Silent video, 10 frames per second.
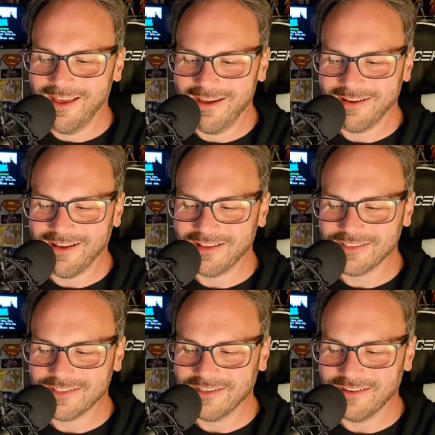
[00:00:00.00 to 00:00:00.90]

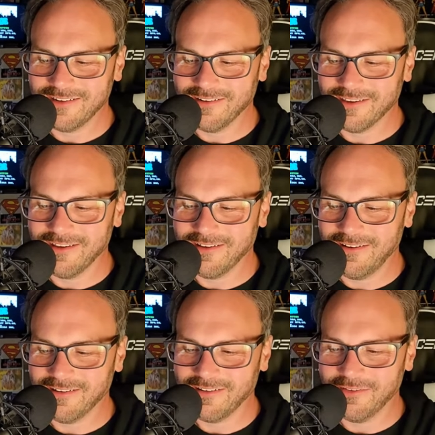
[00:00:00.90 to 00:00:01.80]
Godzilla or King
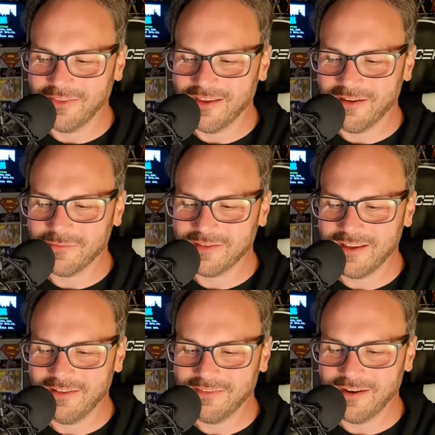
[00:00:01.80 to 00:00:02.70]
Kong, you know, they come to
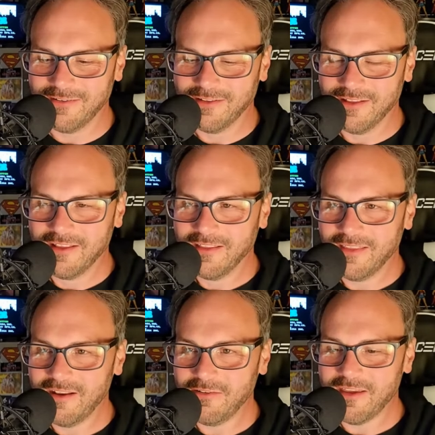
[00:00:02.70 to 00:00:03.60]
town. They don't,
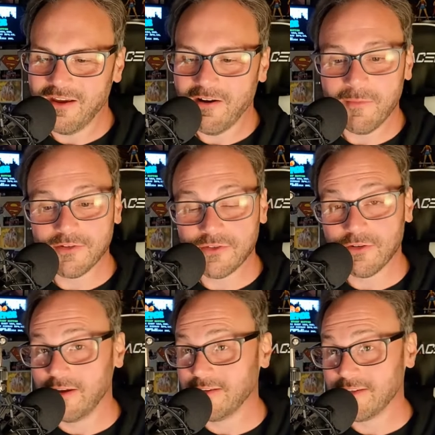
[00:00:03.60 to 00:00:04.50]
they don't care about
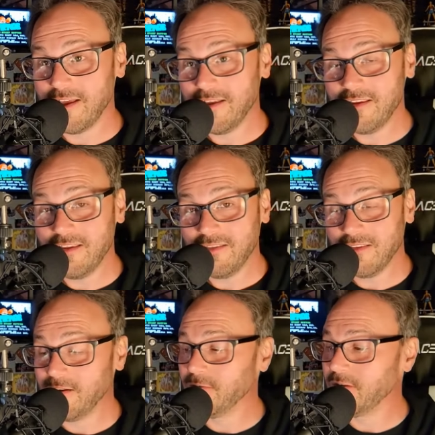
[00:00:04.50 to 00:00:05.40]
your anxiety.
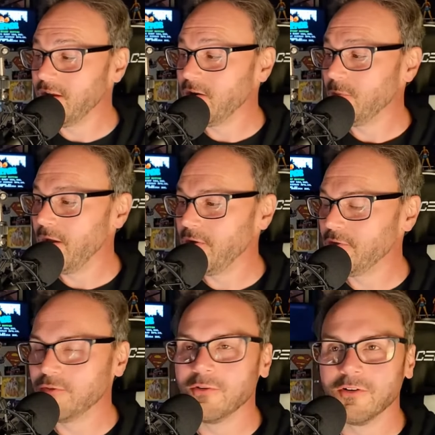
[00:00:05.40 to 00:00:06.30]
They don't care about
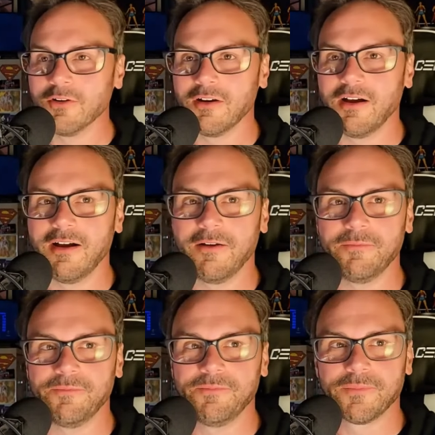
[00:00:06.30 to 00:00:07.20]
your, uh,
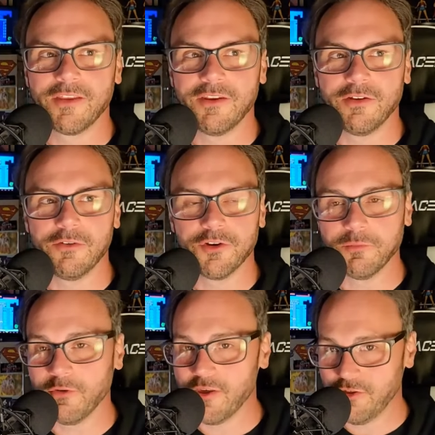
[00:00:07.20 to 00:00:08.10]
you know, your
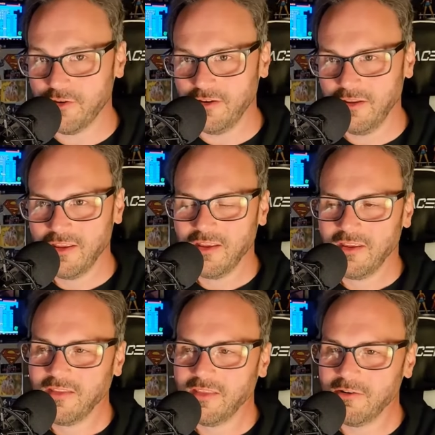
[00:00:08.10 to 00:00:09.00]
depression.
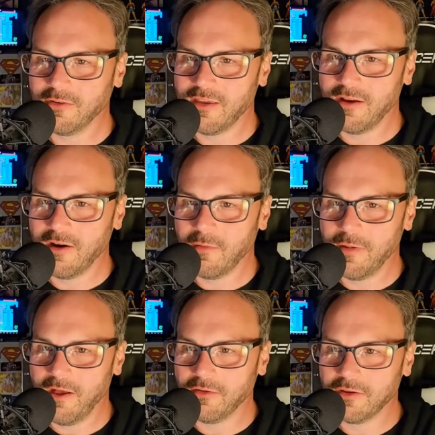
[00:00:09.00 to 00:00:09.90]
They don't care
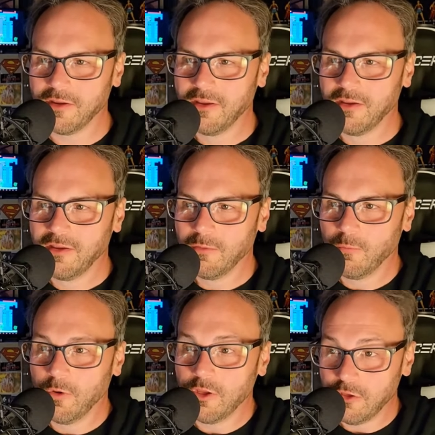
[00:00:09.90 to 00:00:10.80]
about
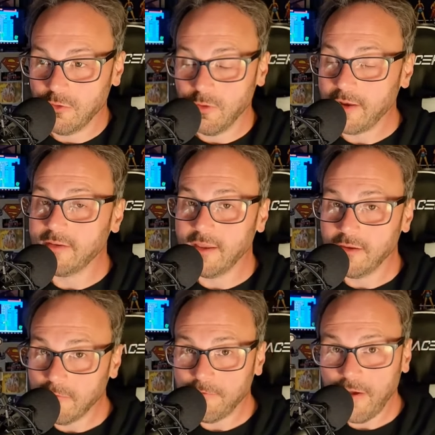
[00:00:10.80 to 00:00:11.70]
what you
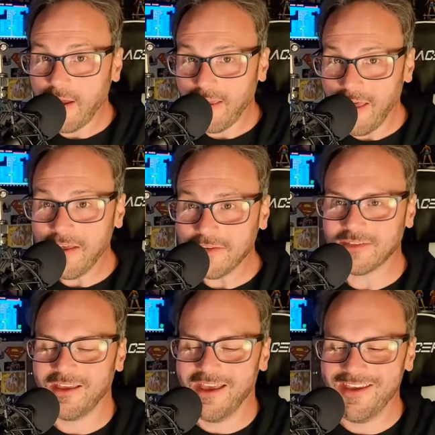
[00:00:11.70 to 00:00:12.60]
identify
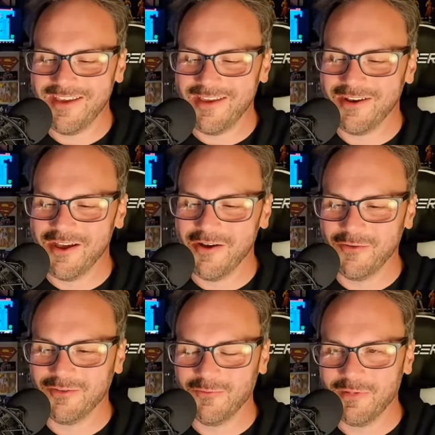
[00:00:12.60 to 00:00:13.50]
as. You know,
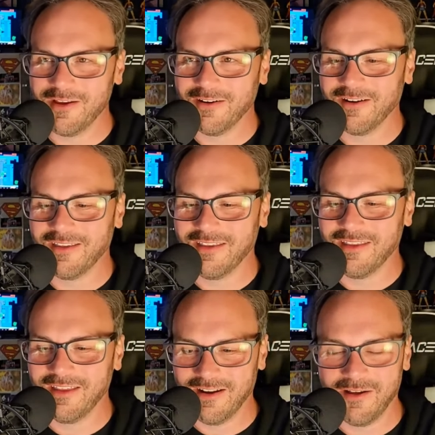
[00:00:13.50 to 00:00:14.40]
you better
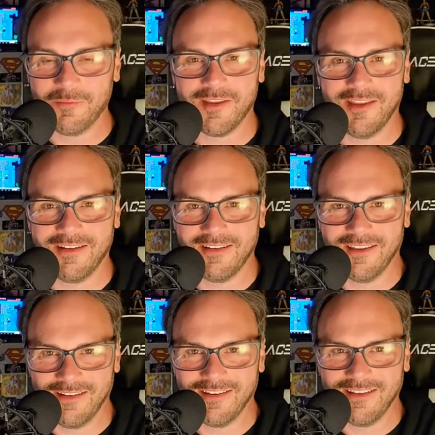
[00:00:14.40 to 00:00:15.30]
get up and,
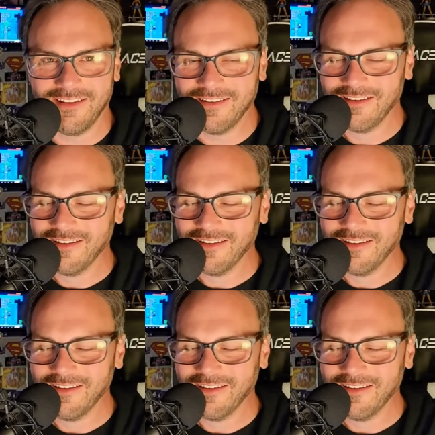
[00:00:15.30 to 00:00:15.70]
and, and,